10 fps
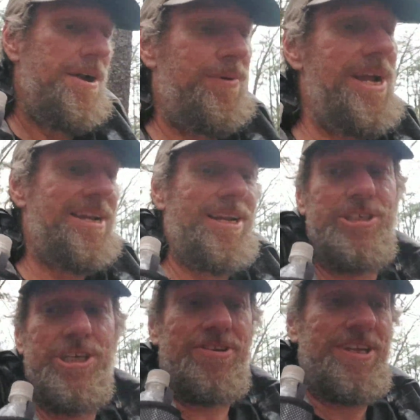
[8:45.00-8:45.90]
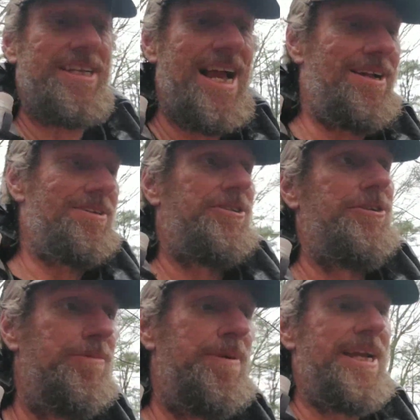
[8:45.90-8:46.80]
we had logistic out
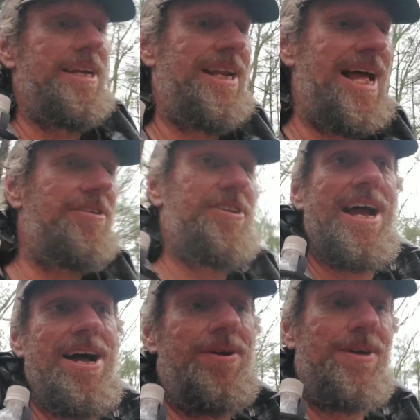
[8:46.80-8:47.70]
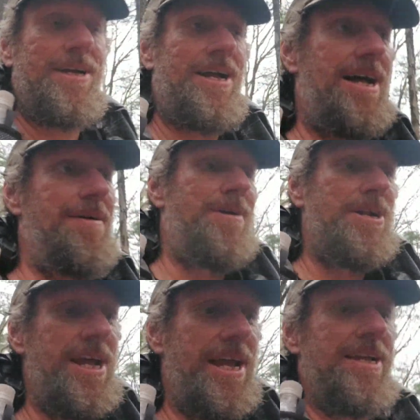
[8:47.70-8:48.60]
to be in Glasgow, uh,
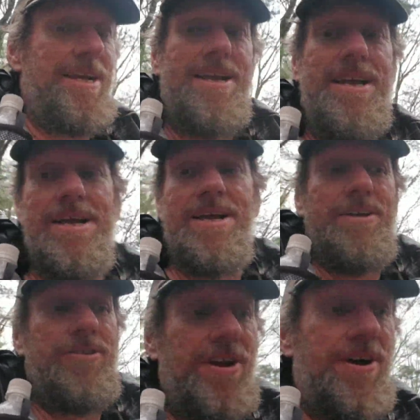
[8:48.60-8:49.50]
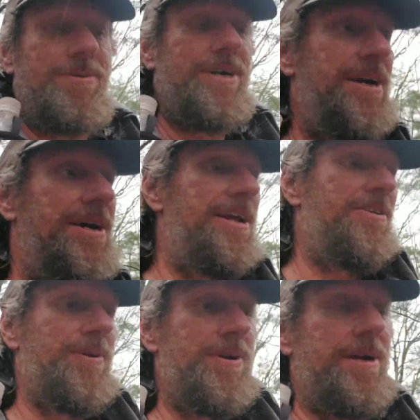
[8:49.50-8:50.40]
Monday so here it is.
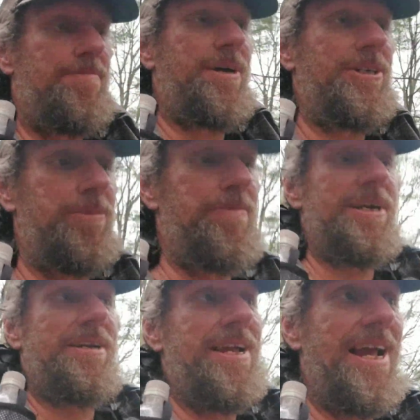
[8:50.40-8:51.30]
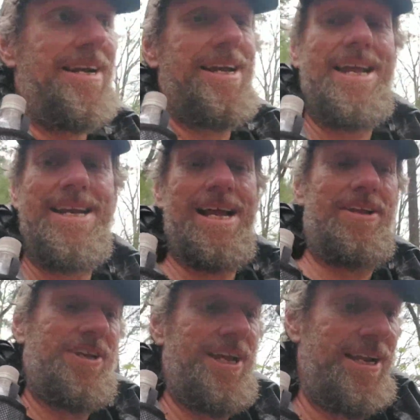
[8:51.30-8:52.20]
We were going to punch a big day today,
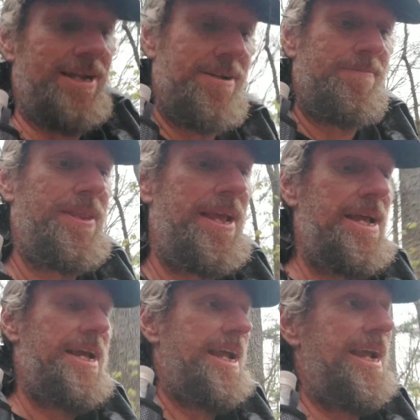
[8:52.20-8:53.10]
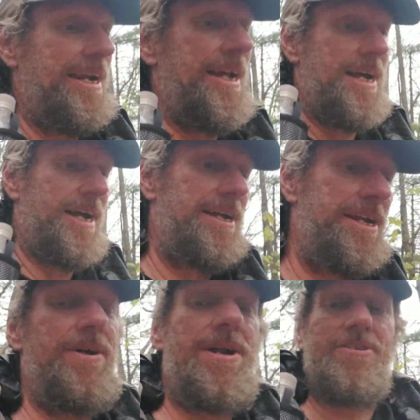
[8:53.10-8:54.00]
19. And, uh, you
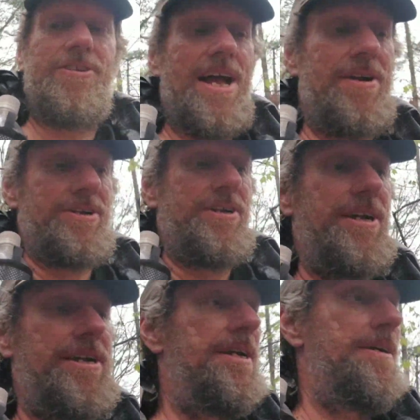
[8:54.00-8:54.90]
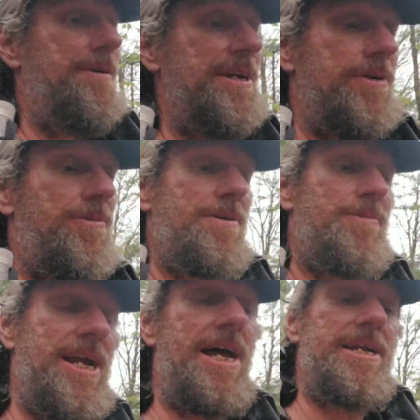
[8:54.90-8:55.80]
know, it all sounded good. But you know what? We
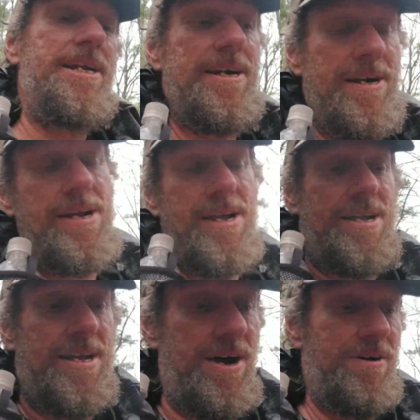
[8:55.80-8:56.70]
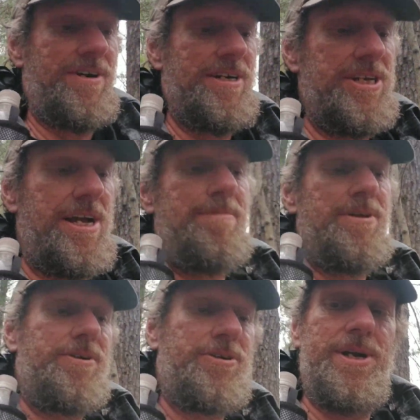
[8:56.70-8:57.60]
got in there over at uh,
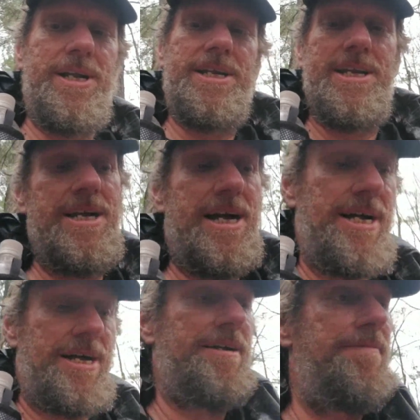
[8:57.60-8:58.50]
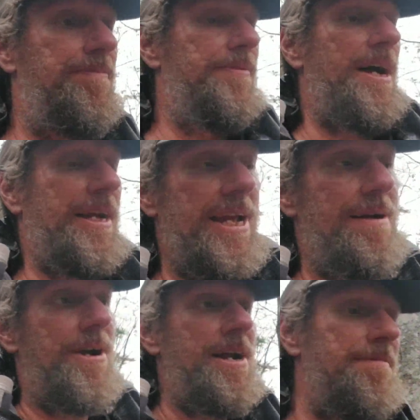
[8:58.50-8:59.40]
Middle Creek uh, uh
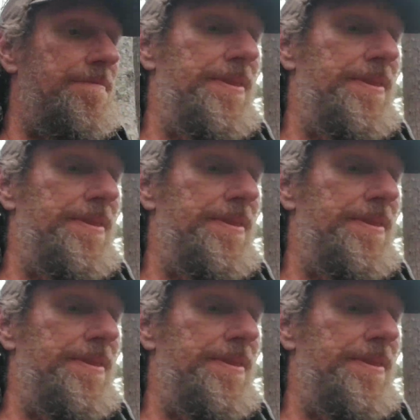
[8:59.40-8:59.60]
Campground.